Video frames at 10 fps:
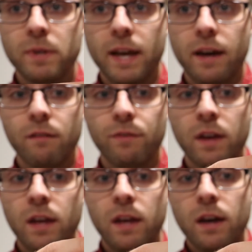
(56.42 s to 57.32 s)
we have
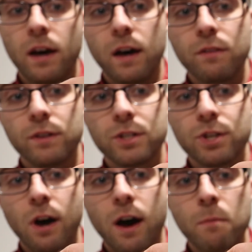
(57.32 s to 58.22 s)
the
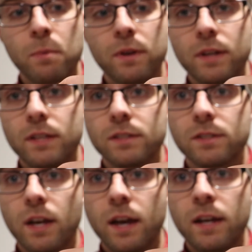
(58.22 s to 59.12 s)
top
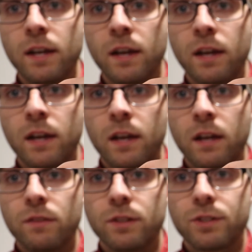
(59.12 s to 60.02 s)
inside,
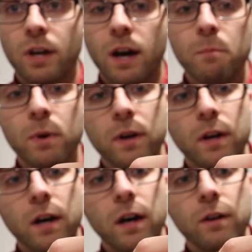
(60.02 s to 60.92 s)
the top
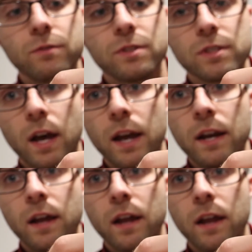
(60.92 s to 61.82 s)

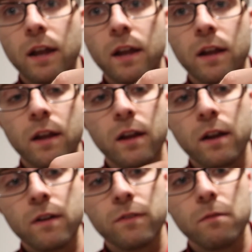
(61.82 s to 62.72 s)
outside,
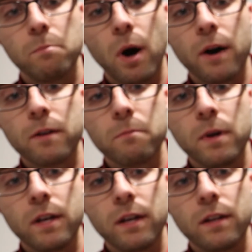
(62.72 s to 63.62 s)
the bottom